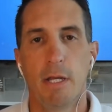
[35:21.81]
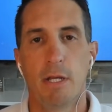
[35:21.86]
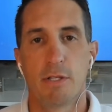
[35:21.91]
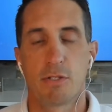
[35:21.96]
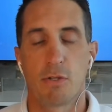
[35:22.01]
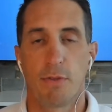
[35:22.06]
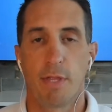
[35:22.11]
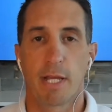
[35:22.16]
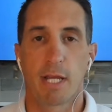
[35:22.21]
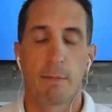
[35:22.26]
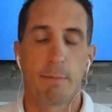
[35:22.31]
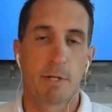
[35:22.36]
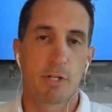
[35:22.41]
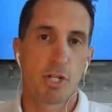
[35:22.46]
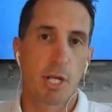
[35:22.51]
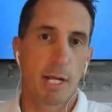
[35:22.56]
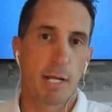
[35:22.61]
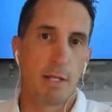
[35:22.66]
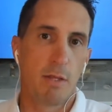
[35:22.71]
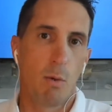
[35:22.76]
So they could be
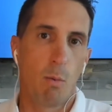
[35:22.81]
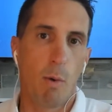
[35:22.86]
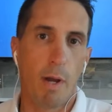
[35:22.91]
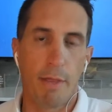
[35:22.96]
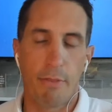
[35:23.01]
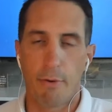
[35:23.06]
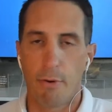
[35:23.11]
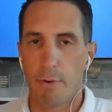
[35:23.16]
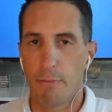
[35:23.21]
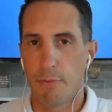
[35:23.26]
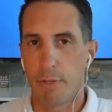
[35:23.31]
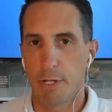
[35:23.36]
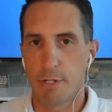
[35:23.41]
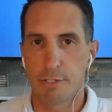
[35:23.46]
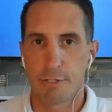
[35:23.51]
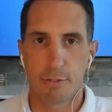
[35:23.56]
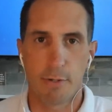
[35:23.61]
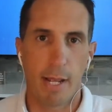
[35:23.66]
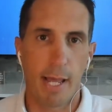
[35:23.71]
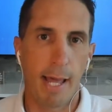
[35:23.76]
checking the weather and
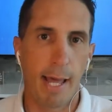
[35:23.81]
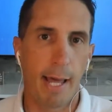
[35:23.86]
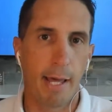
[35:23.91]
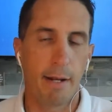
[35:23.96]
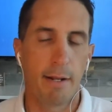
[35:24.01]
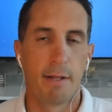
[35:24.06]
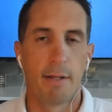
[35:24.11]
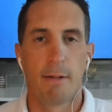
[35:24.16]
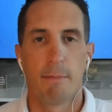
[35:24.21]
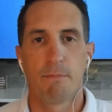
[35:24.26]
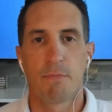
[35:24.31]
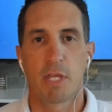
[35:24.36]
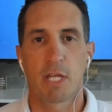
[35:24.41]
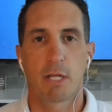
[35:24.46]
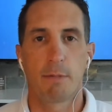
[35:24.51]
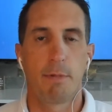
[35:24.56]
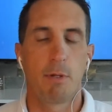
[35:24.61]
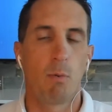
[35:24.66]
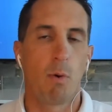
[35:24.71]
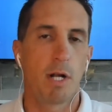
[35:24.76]
there's your ad. They
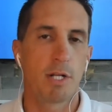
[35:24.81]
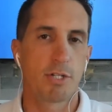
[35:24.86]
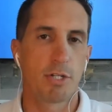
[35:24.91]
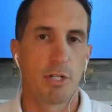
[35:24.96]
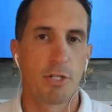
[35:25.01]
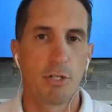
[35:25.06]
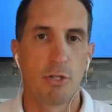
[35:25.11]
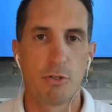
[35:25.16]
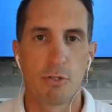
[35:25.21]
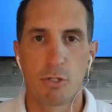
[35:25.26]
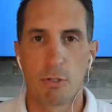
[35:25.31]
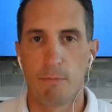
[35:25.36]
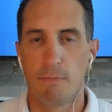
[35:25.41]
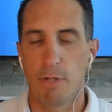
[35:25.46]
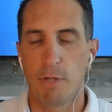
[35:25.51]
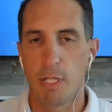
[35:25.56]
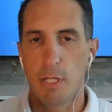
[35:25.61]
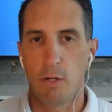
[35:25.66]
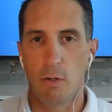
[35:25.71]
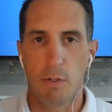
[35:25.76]
could be watching a YouTube
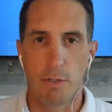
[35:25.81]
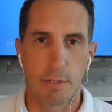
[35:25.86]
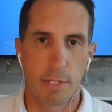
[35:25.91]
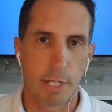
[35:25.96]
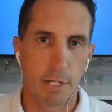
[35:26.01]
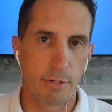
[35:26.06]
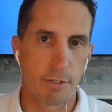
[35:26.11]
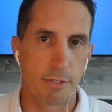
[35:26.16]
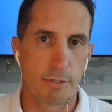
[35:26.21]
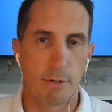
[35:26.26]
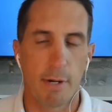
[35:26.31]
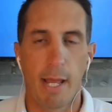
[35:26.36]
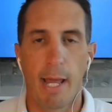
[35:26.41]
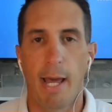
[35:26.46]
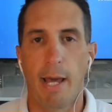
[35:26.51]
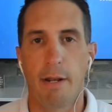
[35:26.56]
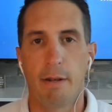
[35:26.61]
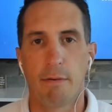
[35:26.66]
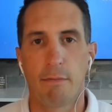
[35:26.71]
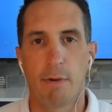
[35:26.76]
video and there's your
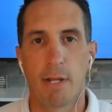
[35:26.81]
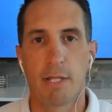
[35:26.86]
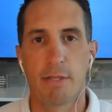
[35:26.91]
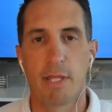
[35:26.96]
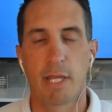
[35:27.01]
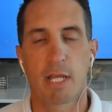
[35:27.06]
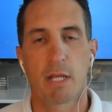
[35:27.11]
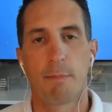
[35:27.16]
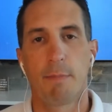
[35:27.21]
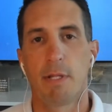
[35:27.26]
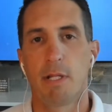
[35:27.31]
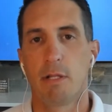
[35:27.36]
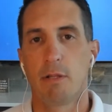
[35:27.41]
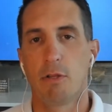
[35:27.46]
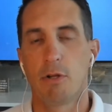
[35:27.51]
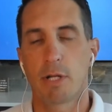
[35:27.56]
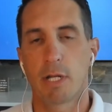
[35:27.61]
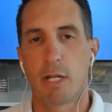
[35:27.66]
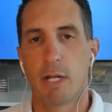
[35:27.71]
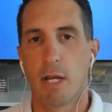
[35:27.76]
ad, right? They could be
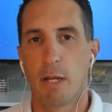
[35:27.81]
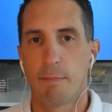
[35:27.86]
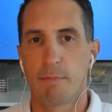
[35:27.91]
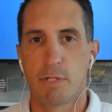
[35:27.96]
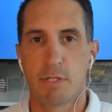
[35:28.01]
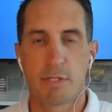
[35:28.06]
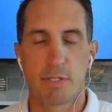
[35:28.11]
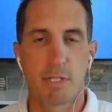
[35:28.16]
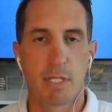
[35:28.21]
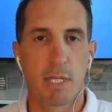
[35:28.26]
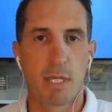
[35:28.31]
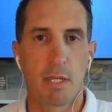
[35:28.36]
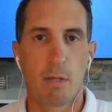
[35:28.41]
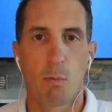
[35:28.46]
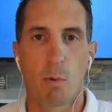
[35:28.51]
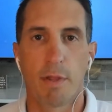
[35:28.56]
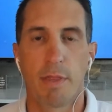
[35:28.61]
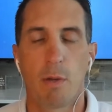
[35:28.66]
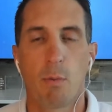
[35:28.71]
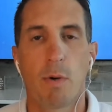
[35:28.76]
looking up to see
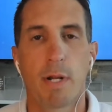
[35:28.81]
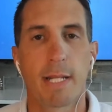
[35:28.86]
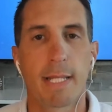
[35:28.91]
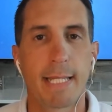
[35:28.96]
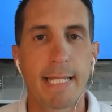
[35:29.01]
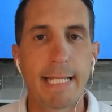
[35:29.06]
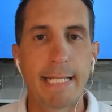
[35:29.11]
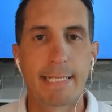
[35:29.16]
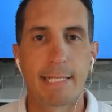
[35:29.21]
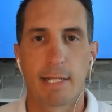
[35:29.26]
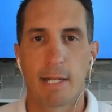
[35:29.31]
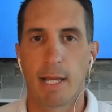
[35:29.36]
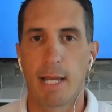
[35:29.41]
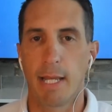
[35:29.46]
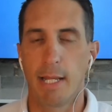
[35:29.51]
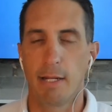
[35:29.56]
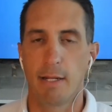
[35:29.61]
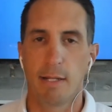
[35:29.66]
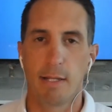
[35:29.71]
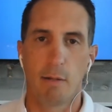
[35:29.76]
where they want to eat
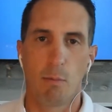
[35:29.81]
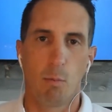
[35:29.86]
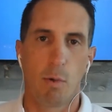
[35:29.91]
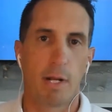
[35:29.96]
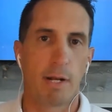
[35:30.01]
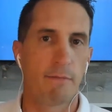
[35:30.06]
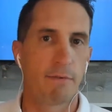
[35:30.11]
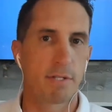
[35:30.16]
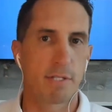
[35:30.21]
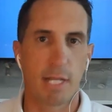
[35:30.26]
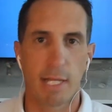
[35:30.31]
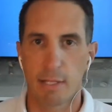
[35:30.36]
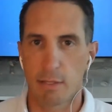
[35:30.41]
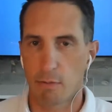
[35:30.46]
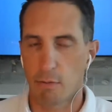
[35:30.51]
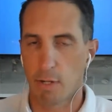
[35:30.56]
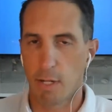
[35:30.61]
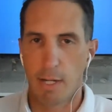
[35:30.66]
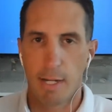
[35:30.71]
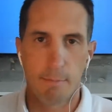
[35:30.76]
tonight, and whatever site
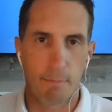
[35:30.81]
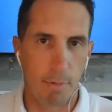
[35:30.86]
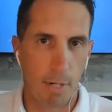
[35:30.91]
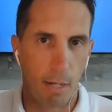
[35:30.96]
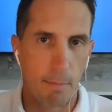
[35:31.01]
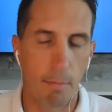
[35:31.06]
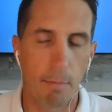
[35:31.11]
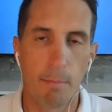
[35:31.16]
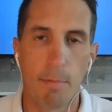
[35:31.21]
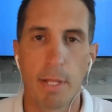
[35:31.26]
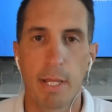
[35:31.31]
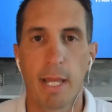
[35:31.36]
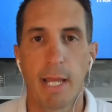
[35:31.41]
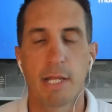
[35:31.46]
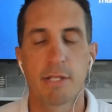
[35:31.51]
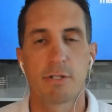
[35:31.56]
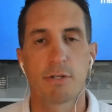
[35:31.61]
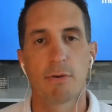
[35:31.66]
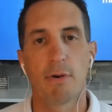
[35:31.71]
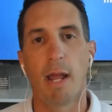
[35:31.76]
they're on probably
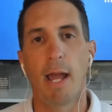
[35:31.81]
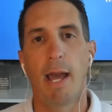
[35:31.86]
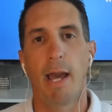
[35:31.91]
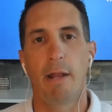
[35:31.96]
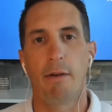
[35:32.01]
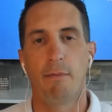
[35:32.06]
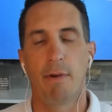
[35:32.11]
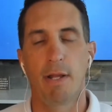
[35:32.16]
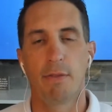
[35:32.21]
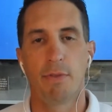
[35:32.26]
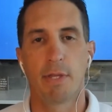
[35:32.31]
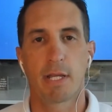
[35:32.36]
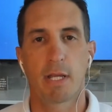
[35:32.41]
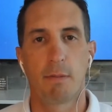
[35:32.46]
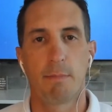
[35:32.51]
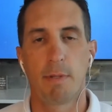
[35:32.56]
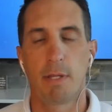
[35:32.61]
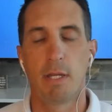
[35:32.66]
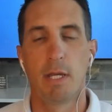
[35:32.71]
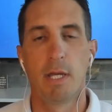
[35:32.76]
has your ad, right? They
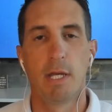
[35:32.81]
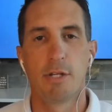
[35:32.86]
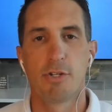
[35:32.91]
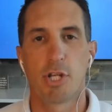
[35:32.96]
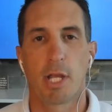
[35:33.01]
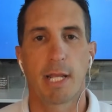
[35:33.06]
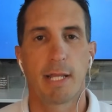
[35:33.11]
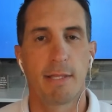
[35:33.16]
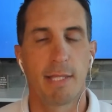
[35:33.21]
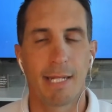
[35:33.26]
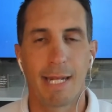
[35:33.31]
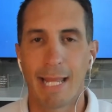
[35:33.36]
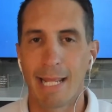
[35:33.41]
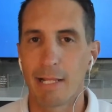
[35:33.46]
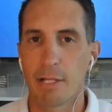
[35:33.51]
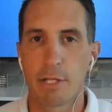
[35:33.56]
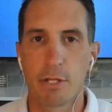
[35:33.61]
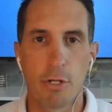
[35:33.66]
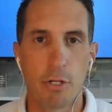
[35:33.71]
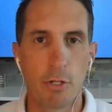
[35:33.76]
could be checking the
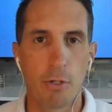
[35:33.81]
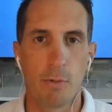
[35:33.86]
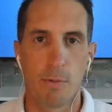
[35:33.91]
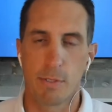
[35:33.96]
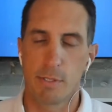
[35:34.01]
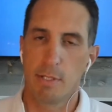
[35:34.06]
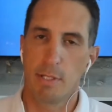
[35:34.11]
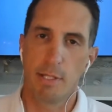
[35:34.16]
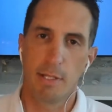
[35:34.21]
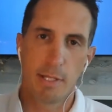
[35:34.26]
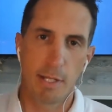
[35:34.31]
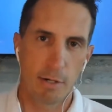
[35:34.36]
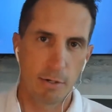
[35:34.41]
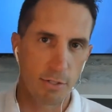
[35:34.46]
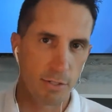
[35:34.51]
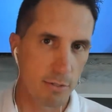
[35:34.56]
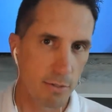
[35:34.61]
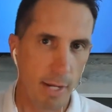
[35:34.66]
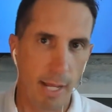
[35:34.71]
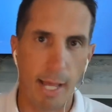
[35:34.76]
nightly news and
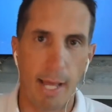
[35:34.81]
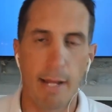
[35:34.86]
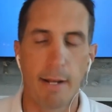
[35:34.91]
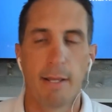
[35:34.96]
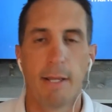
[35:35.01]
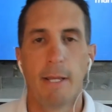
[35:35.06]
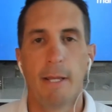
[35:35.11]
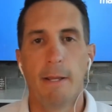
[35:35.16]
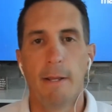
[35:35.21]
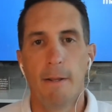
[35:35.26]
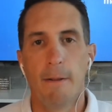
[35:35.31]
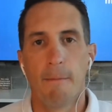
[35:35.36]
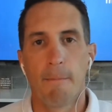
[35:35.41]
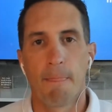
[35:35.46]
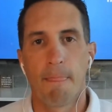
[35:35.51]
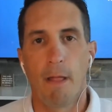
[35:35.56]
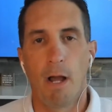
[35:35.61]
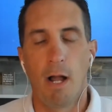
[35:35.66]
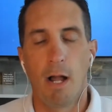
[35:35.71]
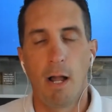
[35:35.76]
there's your ad.
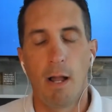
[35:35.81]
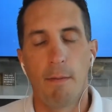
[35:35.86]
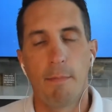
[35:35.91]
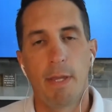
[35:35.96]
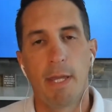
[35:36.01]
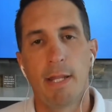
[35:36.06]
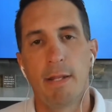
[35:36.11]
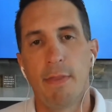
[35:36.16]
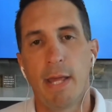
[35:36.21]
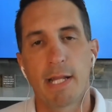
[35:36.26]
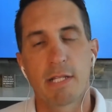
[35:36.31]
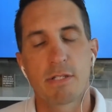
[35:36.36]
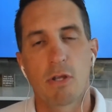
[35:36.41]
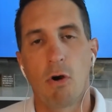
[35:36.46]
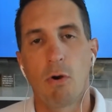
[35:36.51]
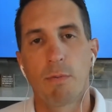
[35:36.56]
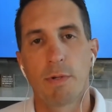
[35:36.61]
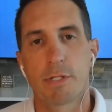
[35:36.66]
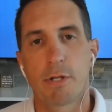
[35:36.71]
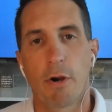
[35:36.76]
And that's
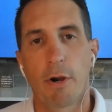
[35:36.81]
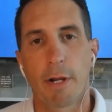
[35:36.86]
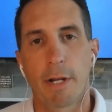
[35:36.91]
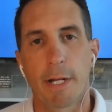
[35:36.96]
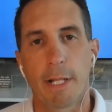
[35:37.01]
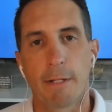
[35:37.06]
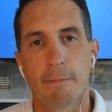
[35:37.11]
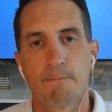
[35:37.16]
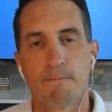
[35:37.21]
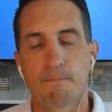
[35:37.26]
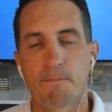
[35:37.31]
all retargeting.